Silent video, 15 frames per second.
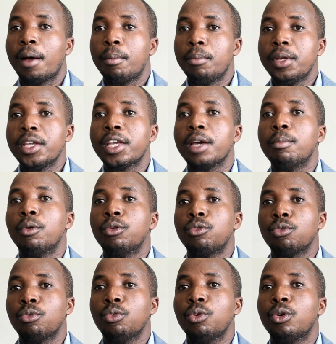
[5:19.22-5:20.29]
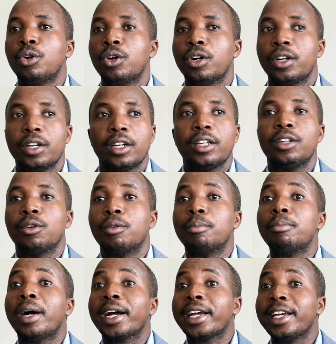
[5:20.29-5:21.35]
being able to
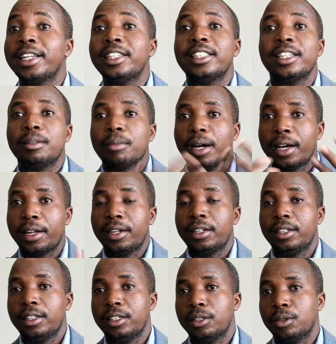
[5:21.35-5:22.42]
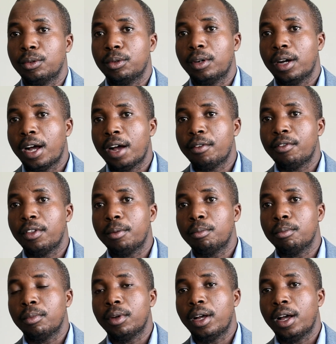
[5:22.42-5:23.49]
package them and have
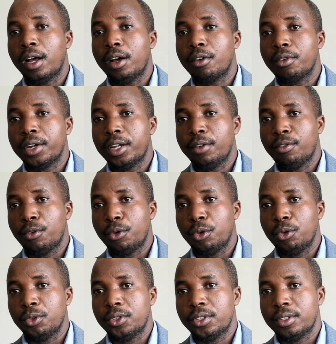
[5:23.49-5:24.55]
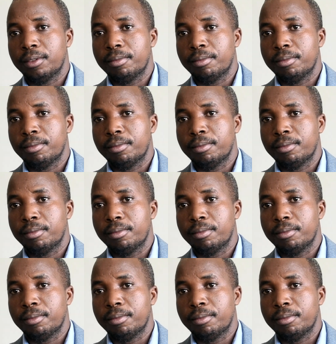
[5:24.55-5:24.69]
them ready for use.